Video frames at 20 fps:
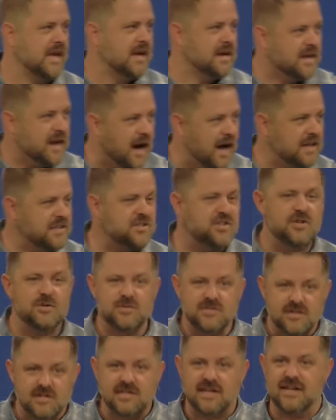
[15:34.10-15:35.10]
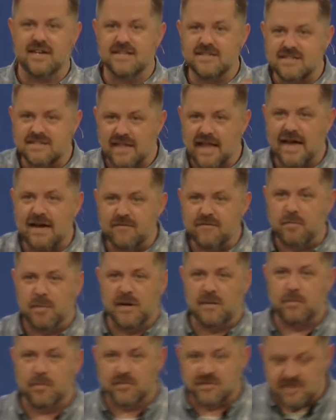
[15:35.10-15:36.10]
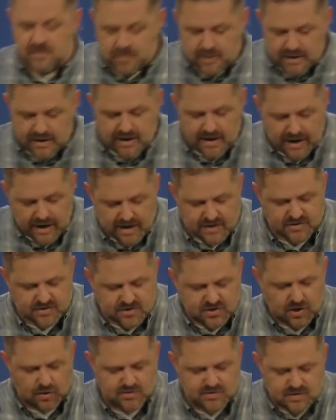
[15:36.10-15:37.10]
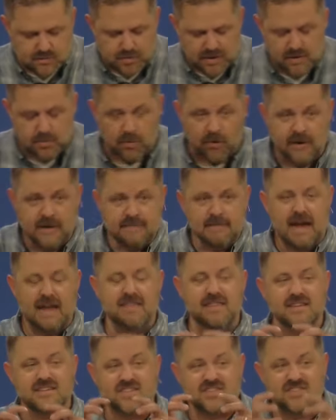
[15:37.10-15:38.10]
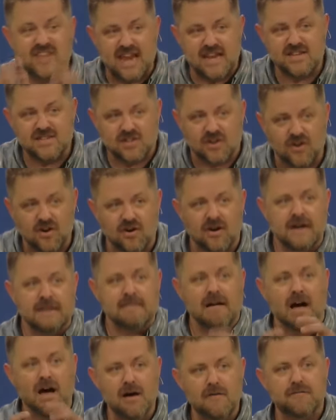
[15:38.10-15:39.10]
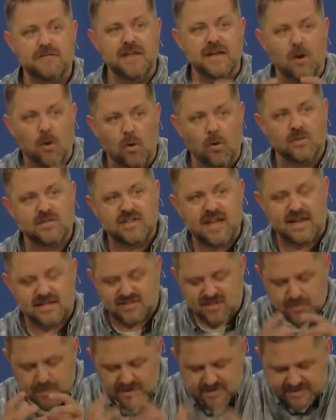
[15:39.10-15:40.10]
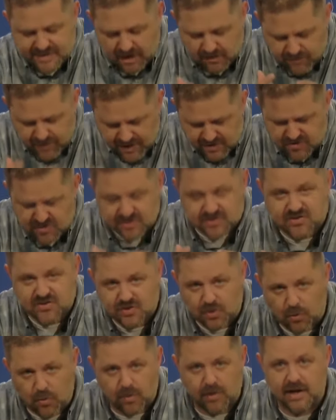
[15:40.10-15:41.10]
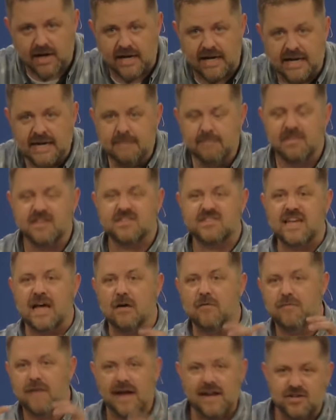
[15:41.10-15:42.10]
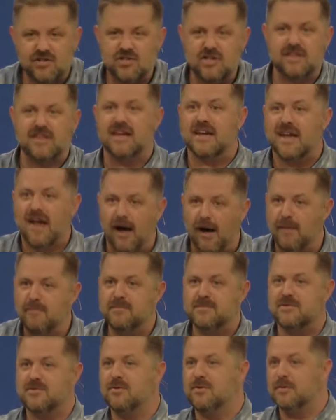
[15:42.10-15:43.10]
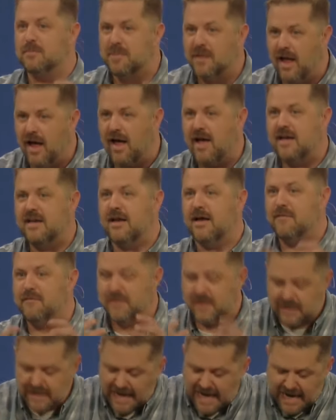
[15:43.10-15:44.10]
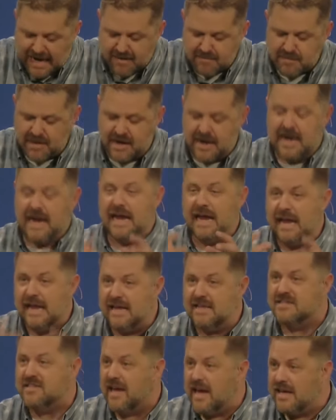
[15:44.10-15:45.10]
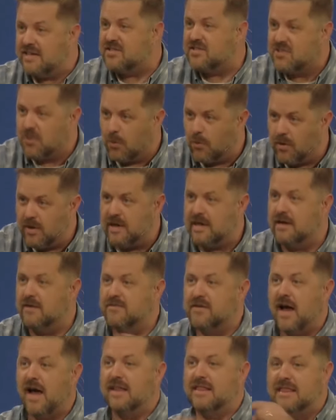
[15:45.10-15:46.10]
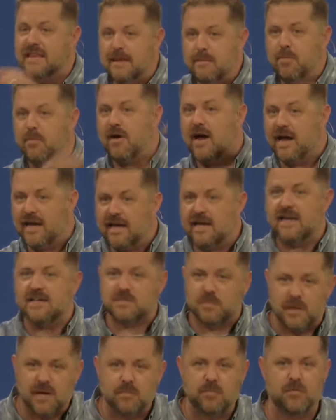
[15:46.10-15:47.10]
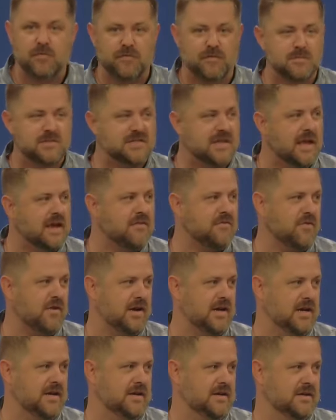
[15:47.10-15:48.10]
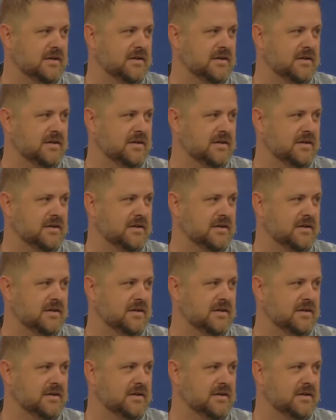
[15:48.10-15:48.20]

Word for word: God chooses an enslaved people to be his chosen people. And the center of the Old Testament salvation story, the salvation that comes through the blood of the Lamb, is a story of God liberating his people from slavery.